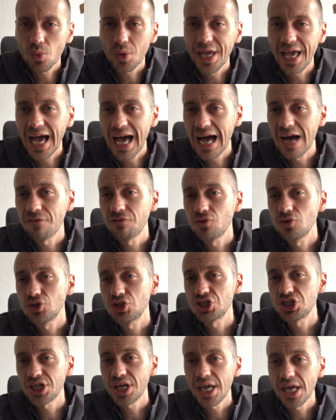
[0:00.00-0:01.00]
we have
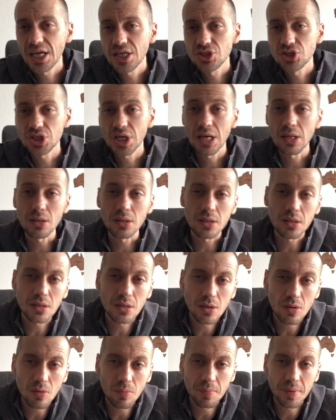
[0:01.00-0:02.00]
to change a
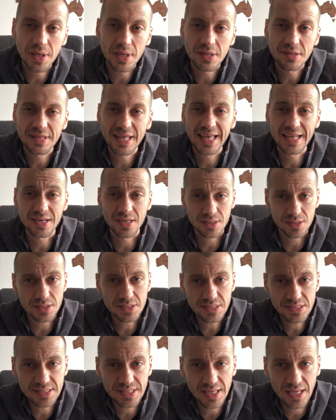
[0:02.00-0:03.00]
little bit and
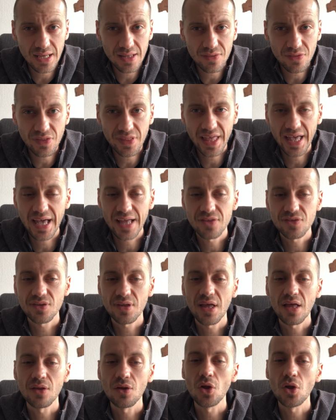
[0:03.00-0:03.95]
understand that